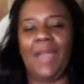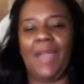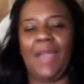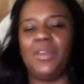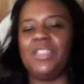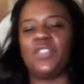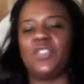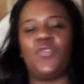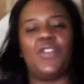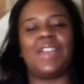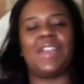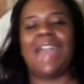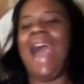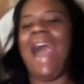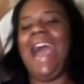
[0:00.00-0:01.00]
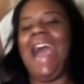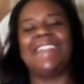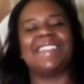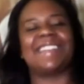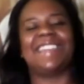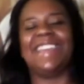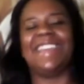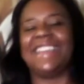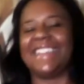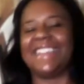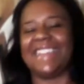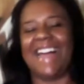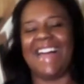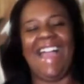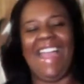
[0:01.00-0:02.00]
we just forgot to,
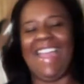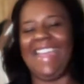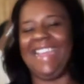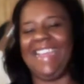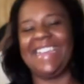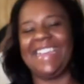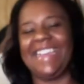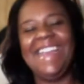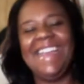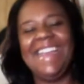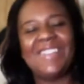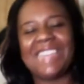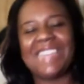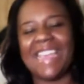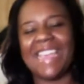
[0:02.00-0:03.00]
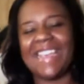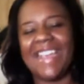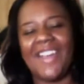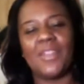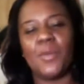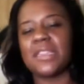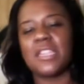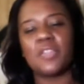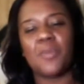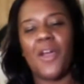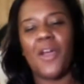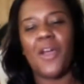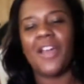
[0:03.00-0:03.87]
take care of the business part